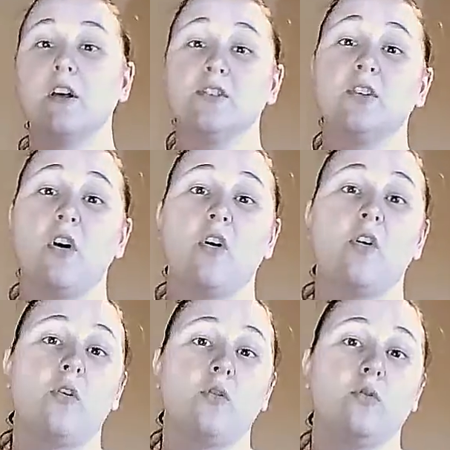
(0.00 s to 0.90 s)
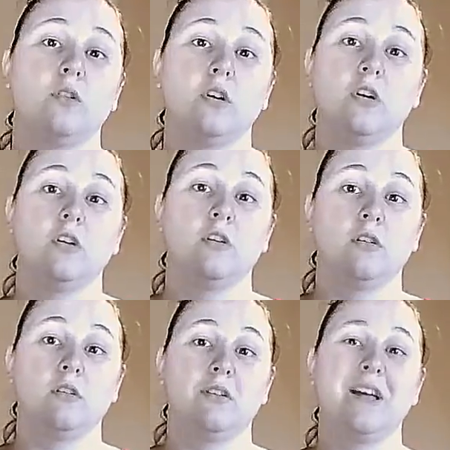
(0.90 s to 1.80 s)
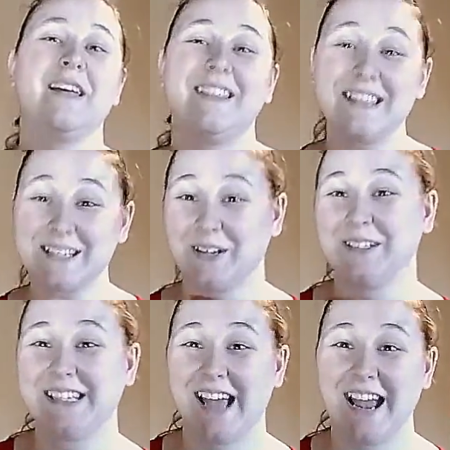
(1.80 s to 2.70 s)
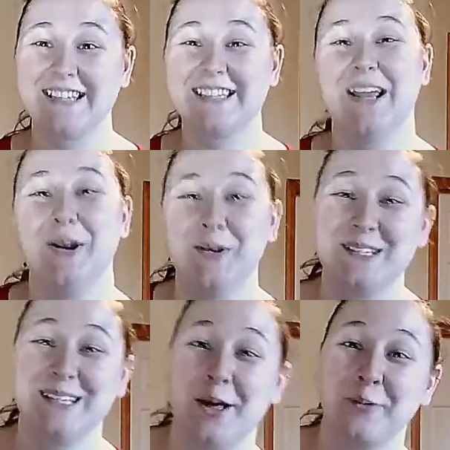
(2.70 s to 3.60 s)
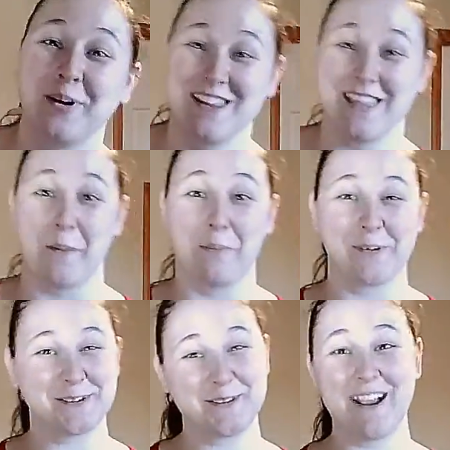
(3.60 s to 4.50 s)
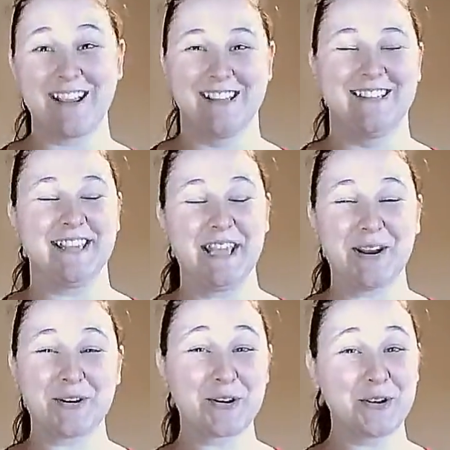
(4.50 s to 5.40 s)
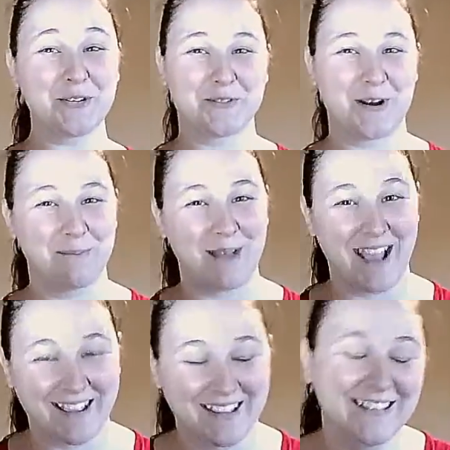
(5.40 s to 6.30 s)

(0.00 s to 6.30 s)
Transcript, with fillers: So, this girl decides to steal one of the emperor's dragons and get her girlfriend back.